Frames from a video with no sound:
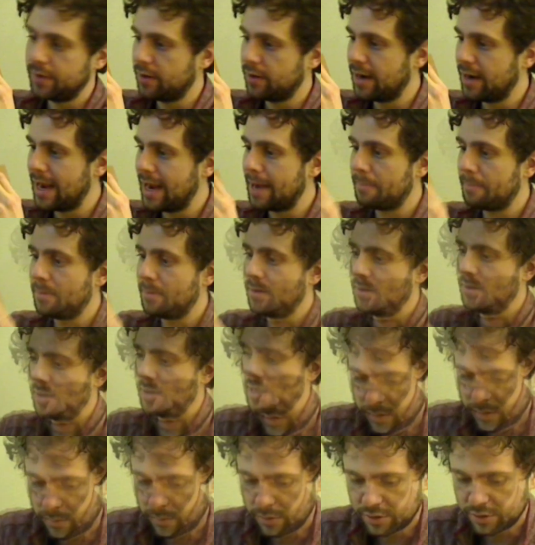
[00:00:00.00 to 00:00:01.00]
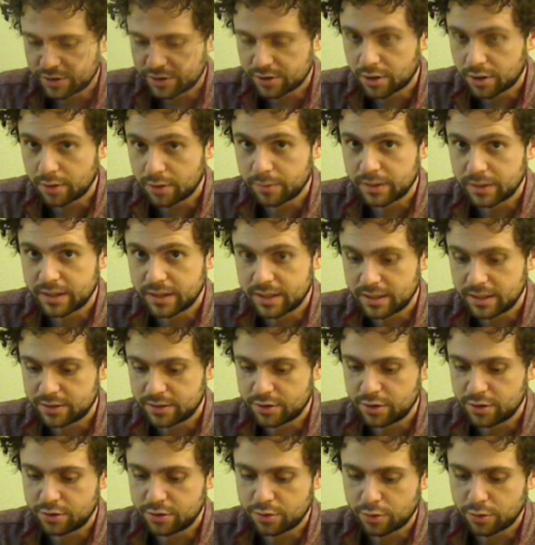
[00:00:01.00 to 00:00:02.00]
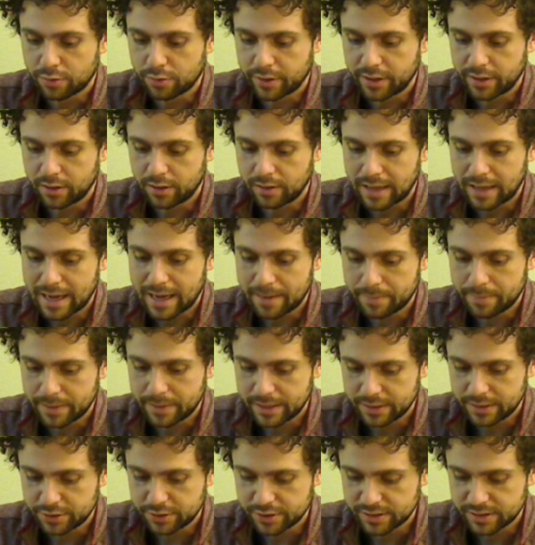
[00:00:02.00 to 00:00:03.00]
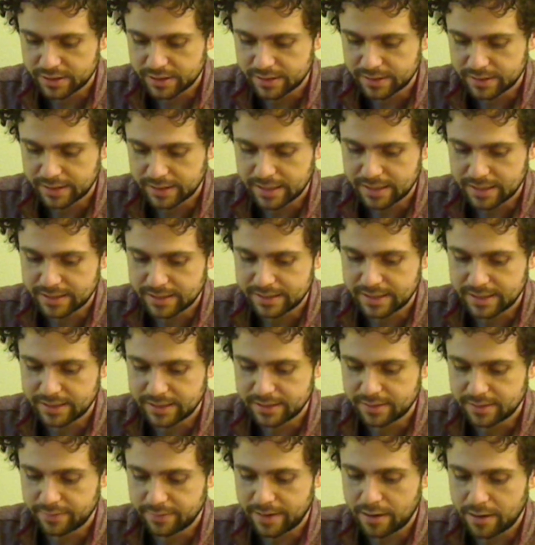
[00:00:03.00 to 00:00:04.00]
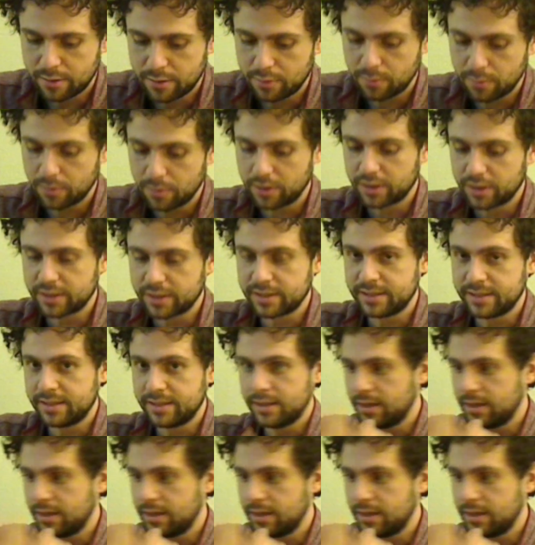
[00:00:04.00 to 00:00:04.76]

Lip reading: app. So we'll start with the tutorial app and just get a sense of how it works.